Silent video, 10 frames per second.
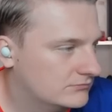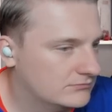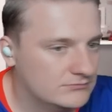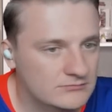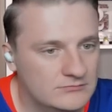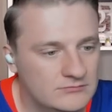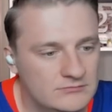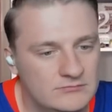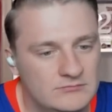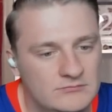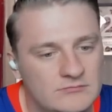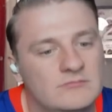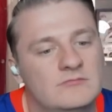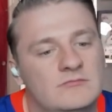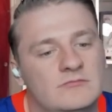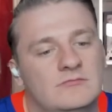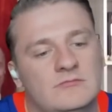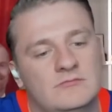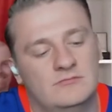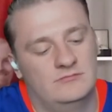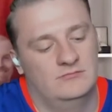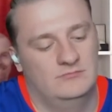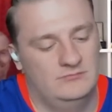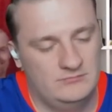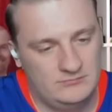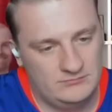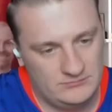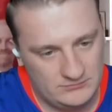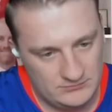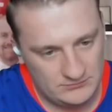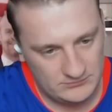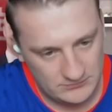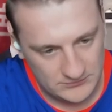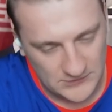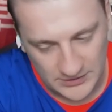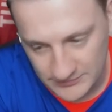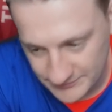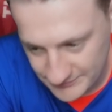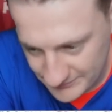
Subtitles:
No words are spoken by the person on screen.